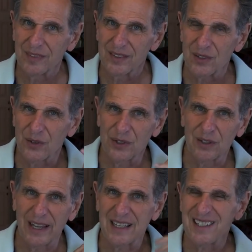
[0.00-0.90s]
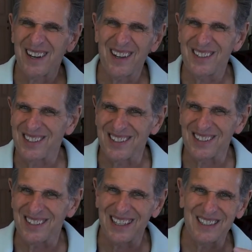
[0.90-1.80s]
So they're like
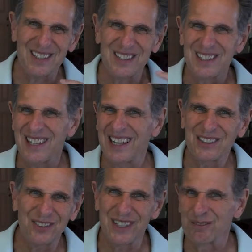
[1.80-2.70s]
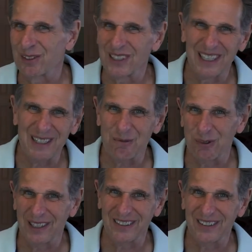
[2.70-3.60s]
cousins. They just naturally relate
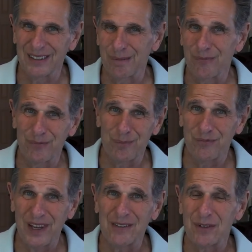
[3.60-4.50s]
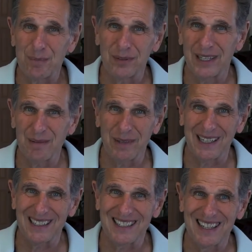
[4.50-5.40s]
well. They're the favorite
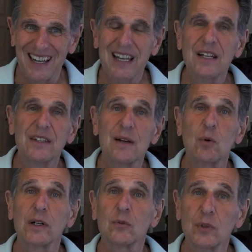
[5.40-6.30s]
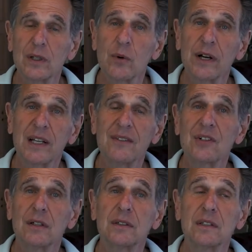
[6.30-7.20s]
playmates. They work really well. It
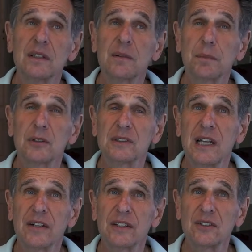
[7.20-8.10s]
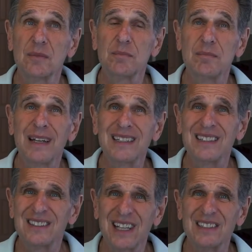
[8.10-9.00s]
gives her personality a
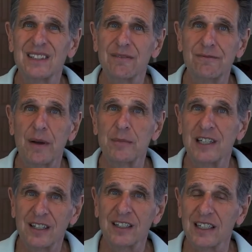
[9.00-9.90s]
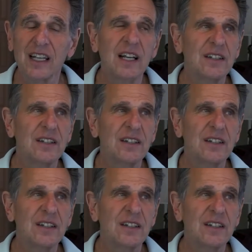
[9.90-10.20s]
tremendous sense of femininity.